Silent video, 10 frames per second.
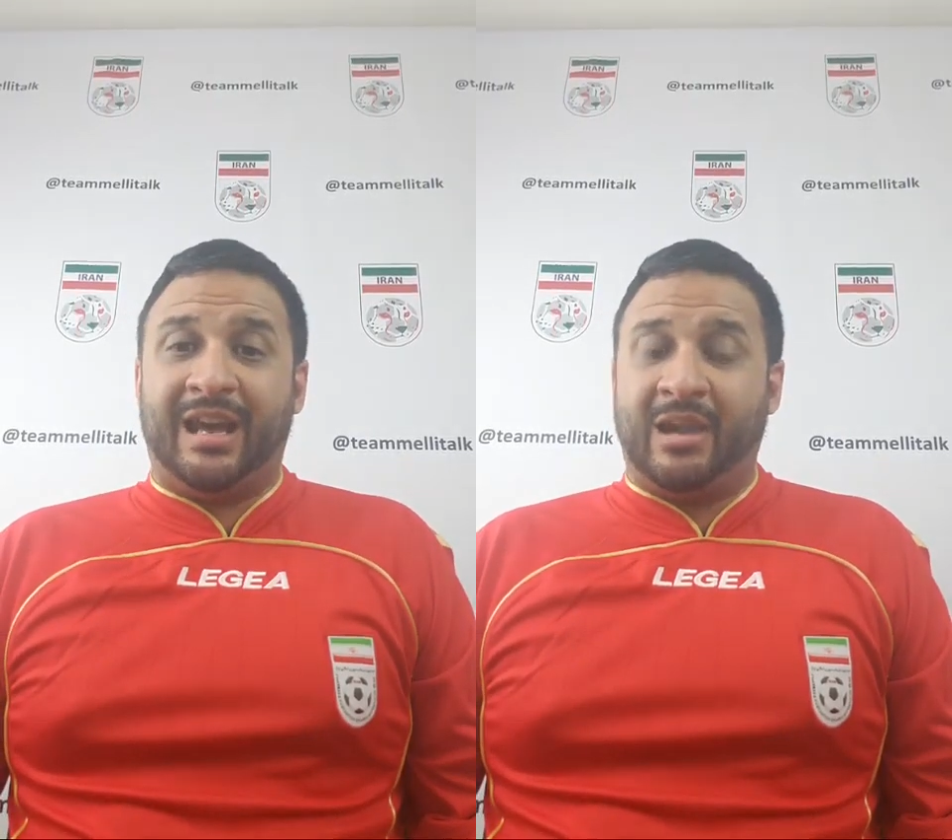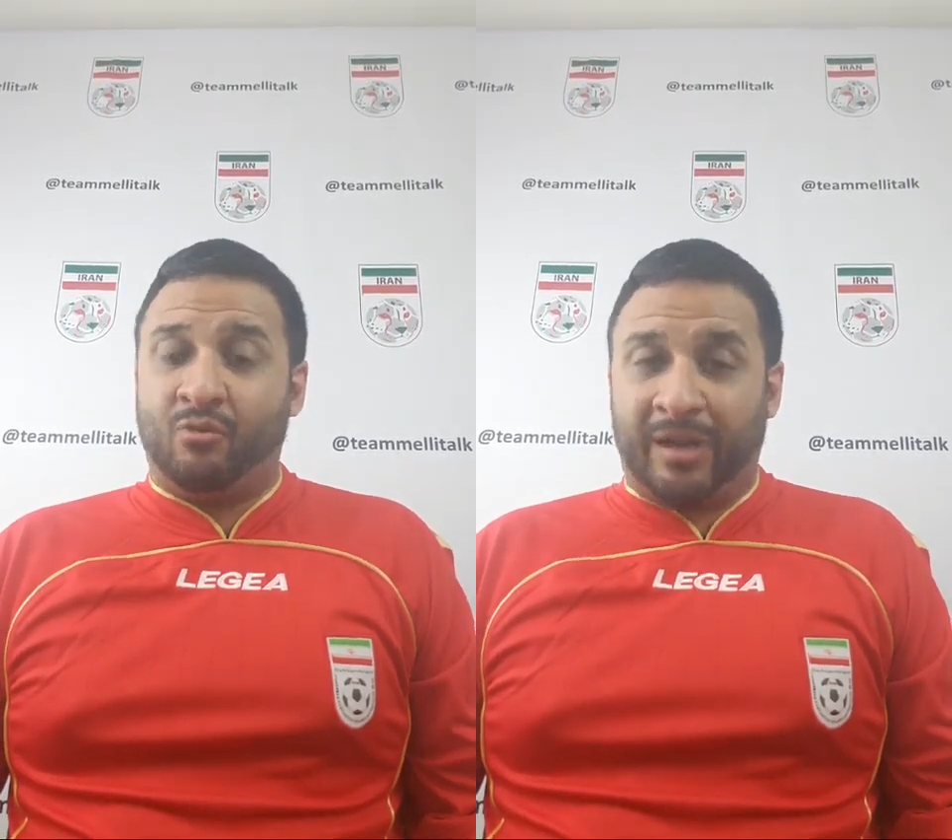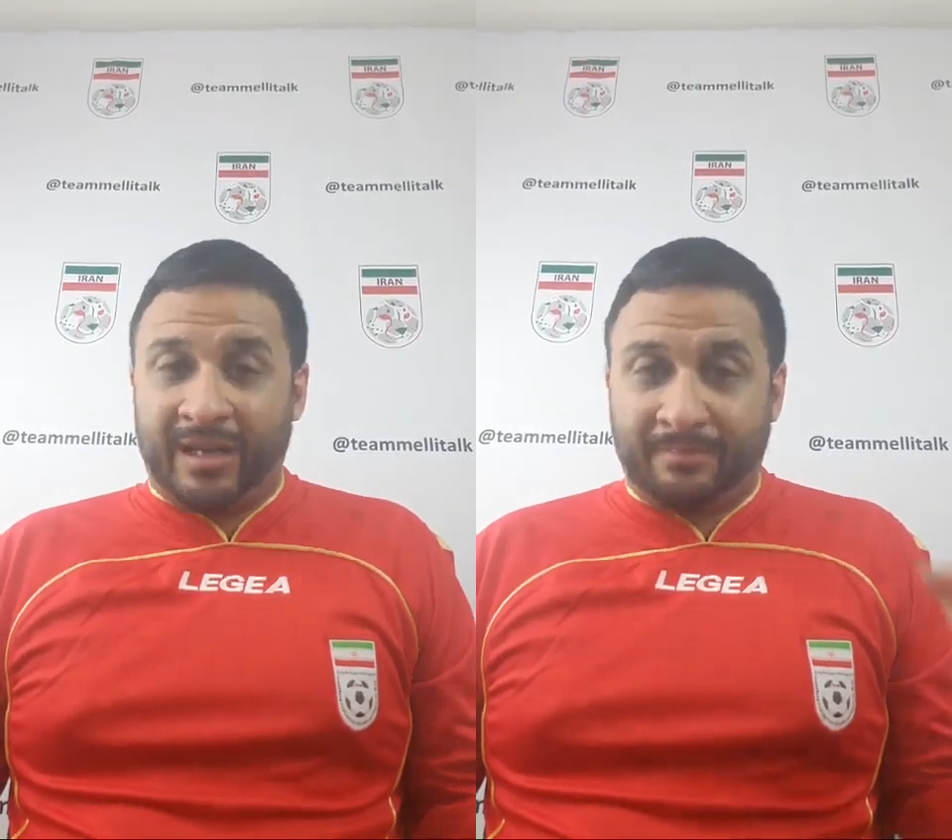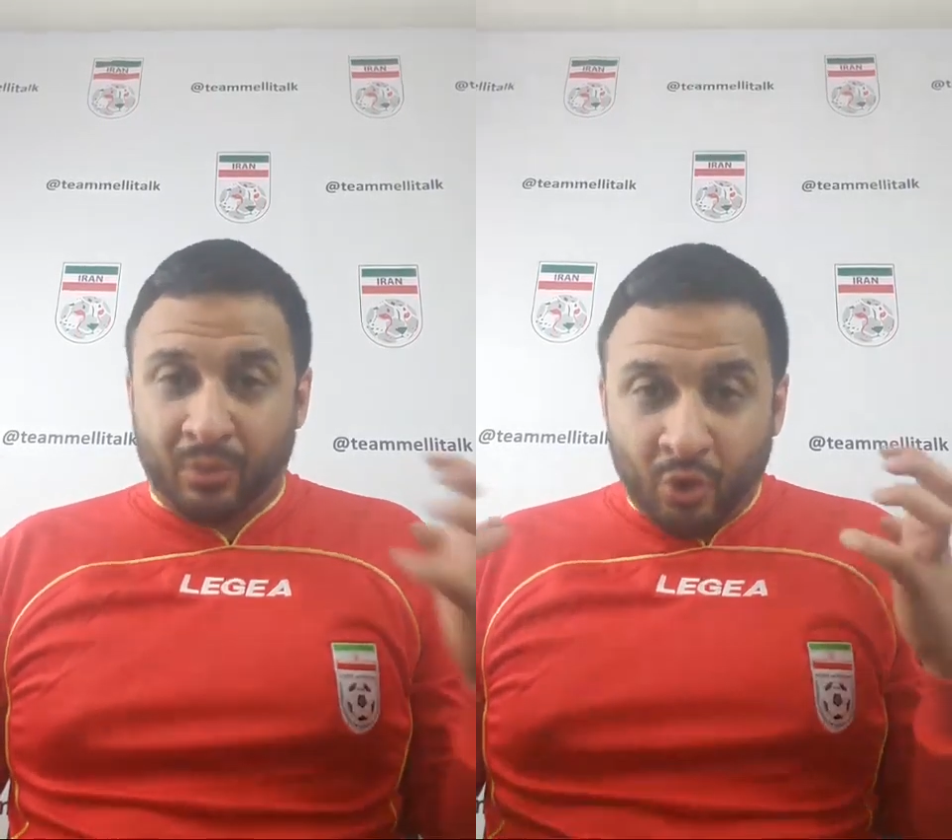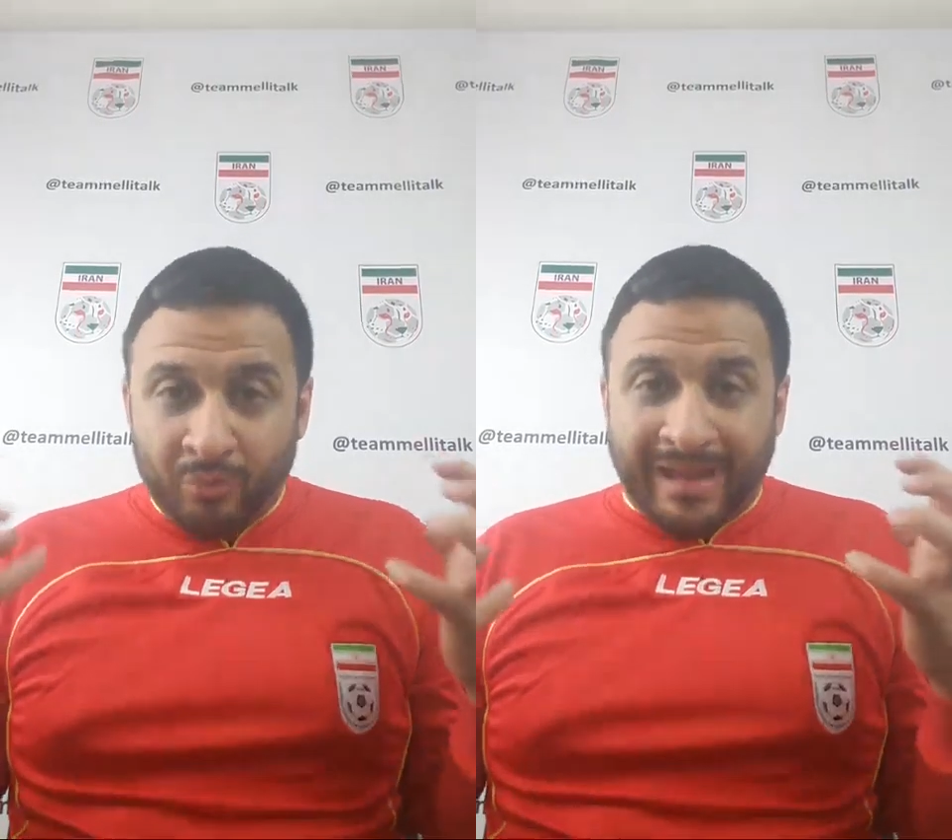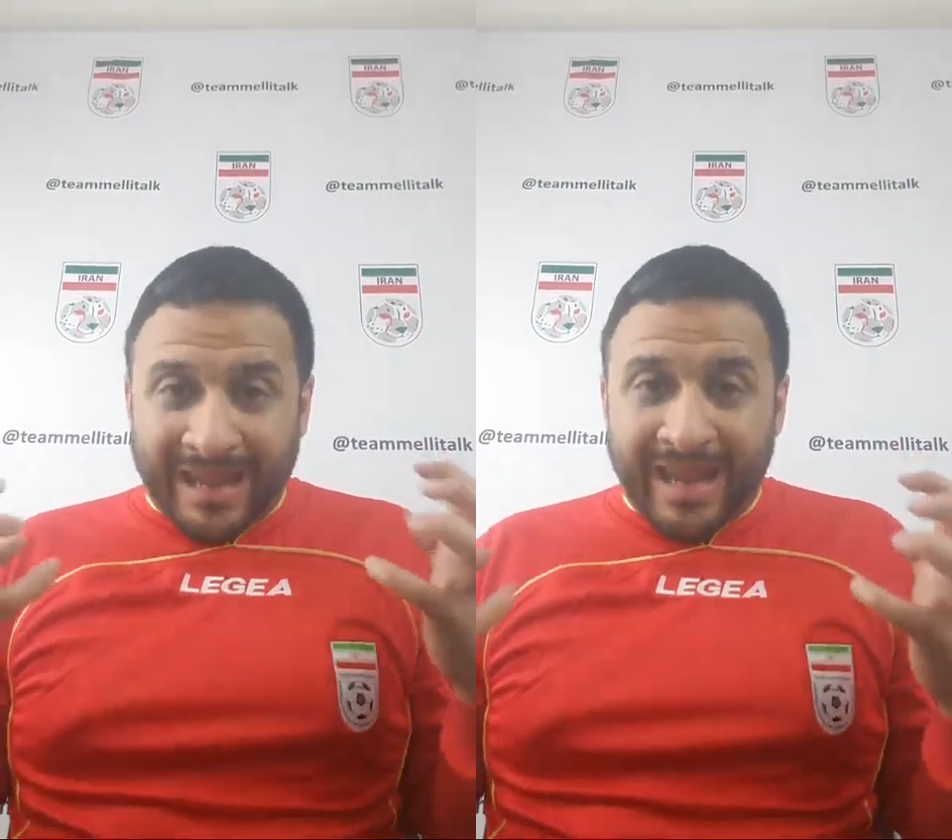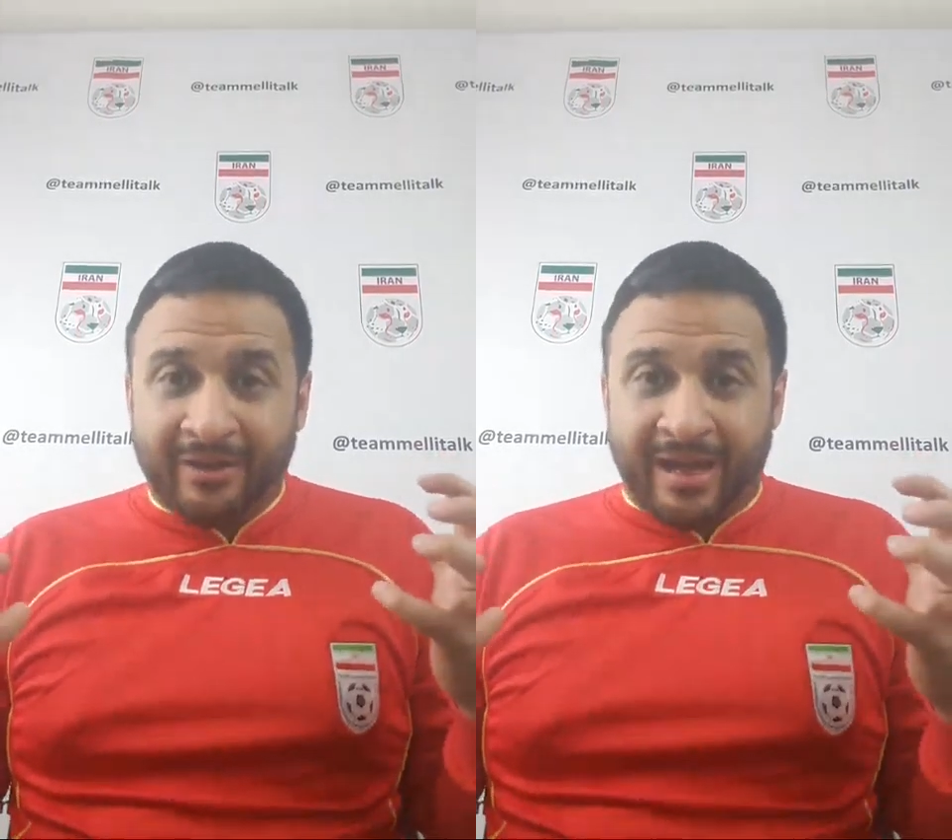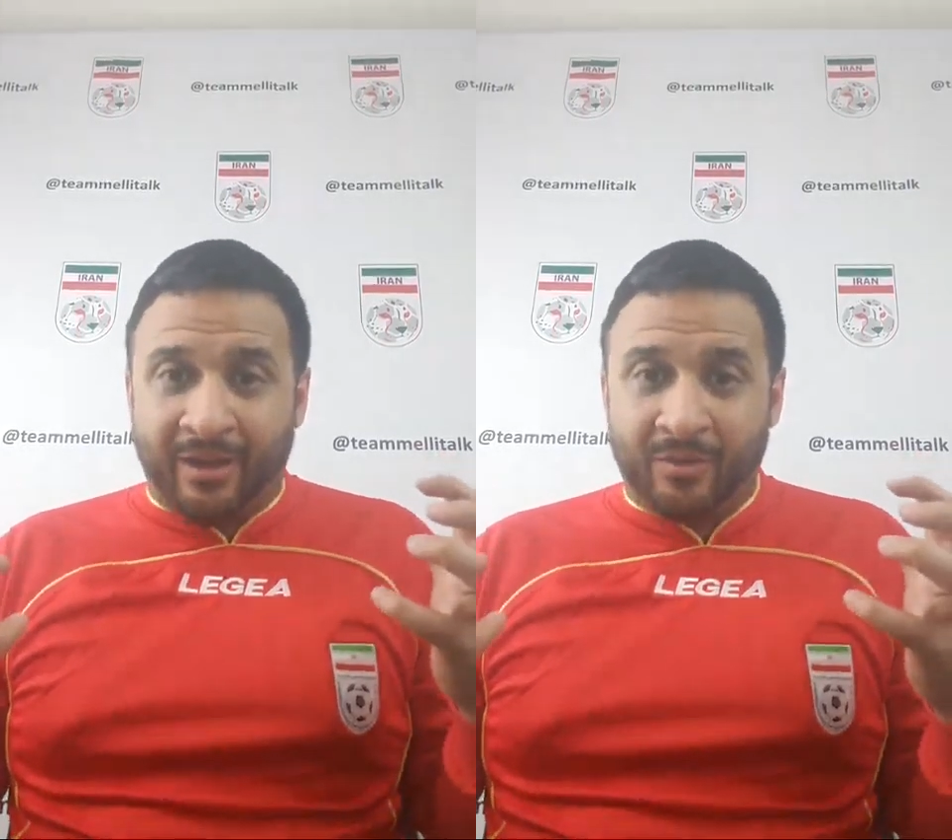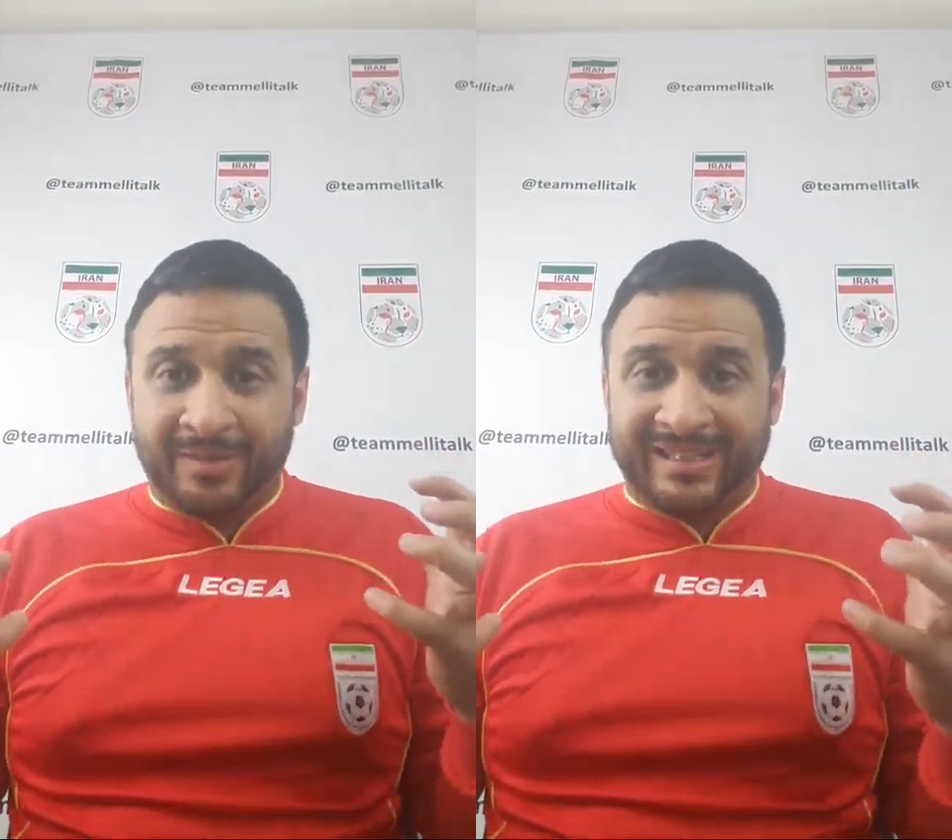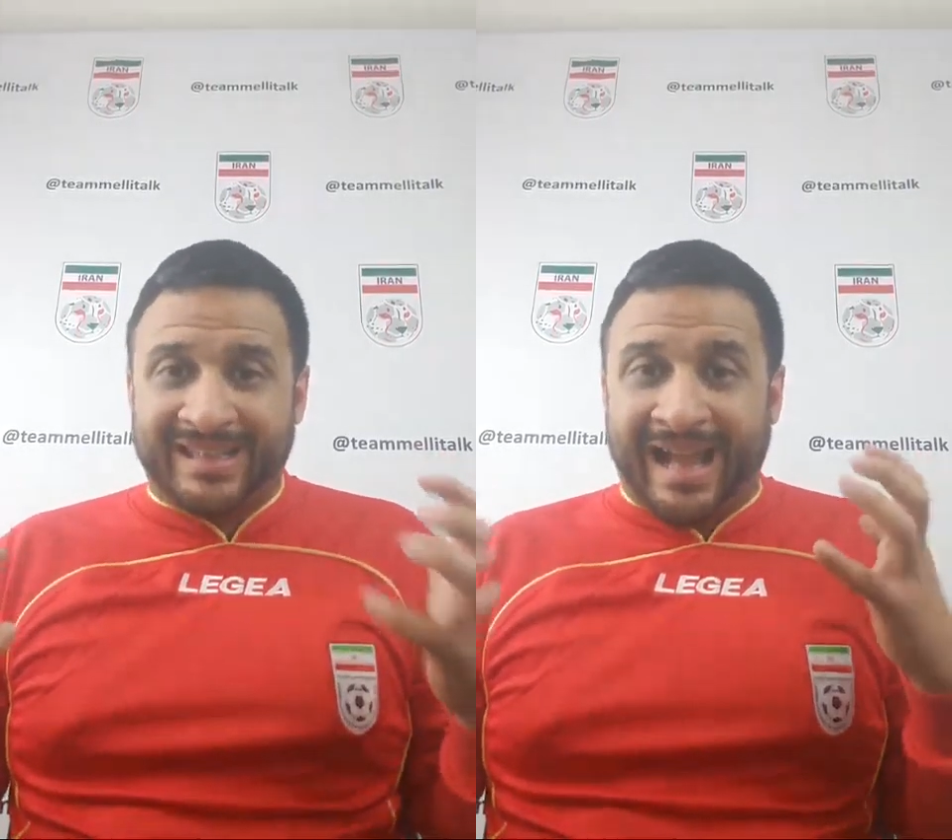I wanted to pull my hair out because